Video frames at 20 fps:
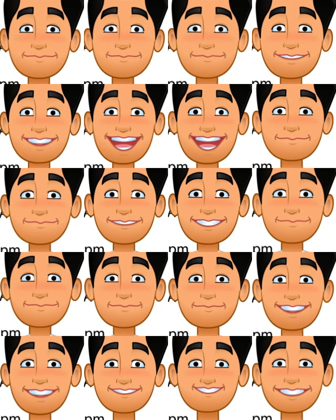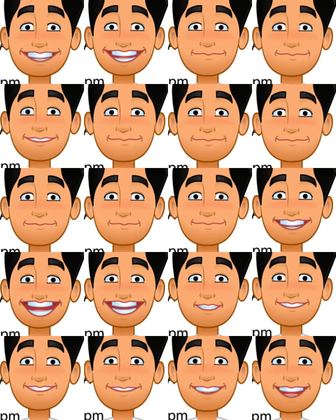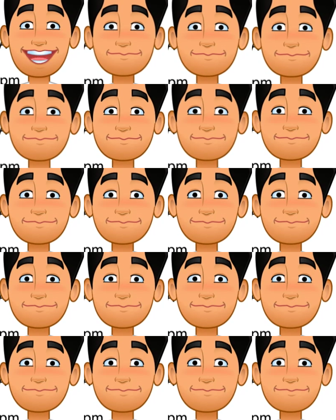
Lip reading: The working area to push the rod